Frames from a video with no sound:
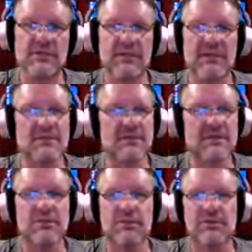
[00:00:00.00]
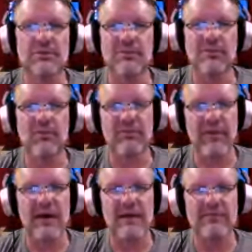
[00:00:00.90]
I think it's the TG
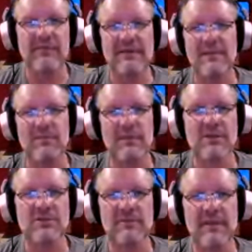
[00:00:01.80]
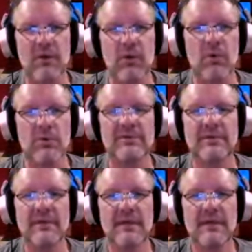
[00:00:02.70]
12345, like the emulation of that old,
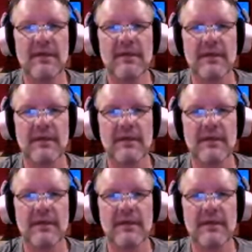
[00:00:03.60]
like